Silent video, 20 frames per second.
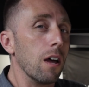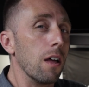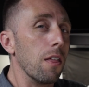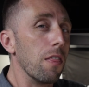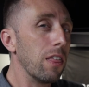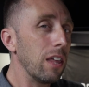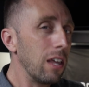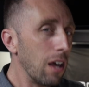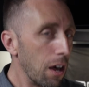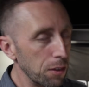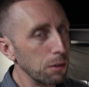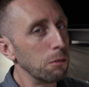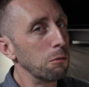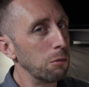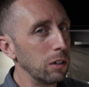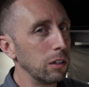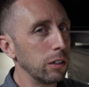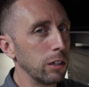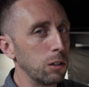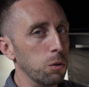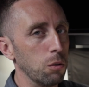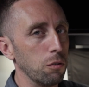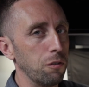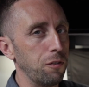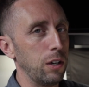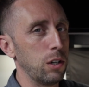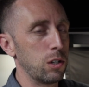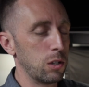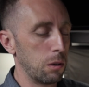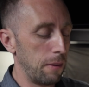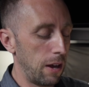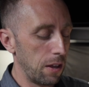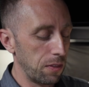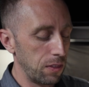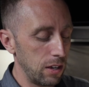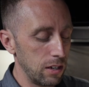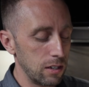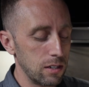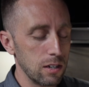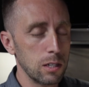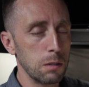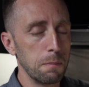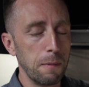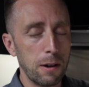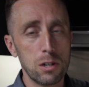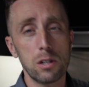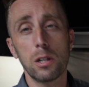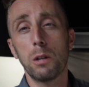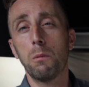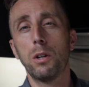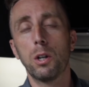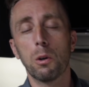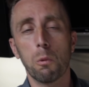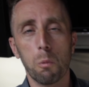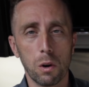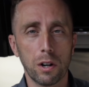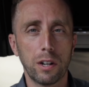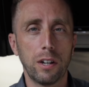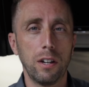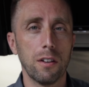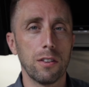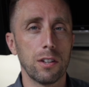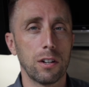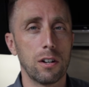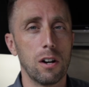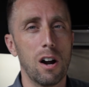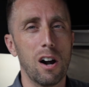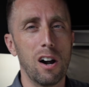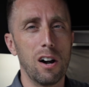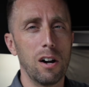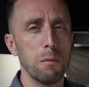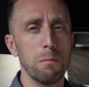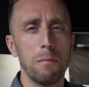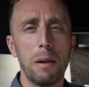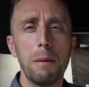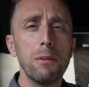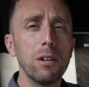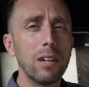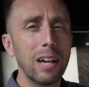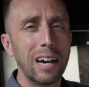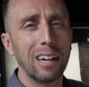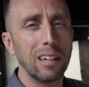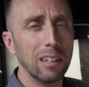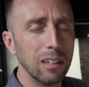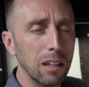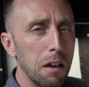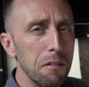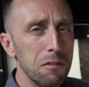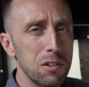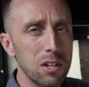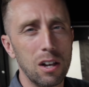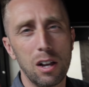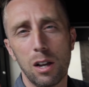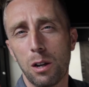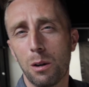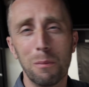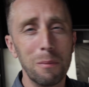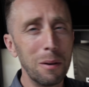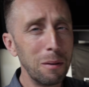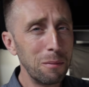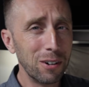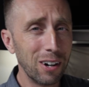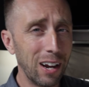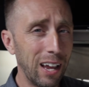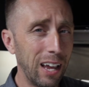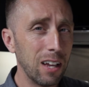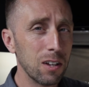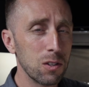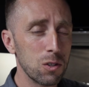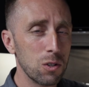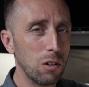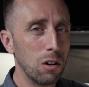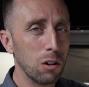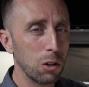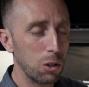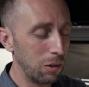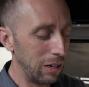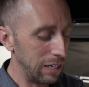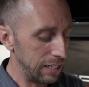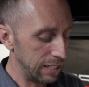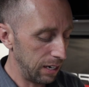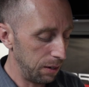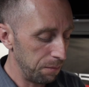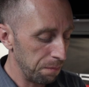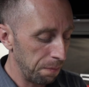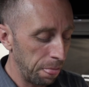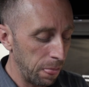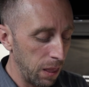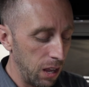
The other really cool feature about this, especially when you're working on the car and maybe you got gloves on or maybe your hands are all greasy,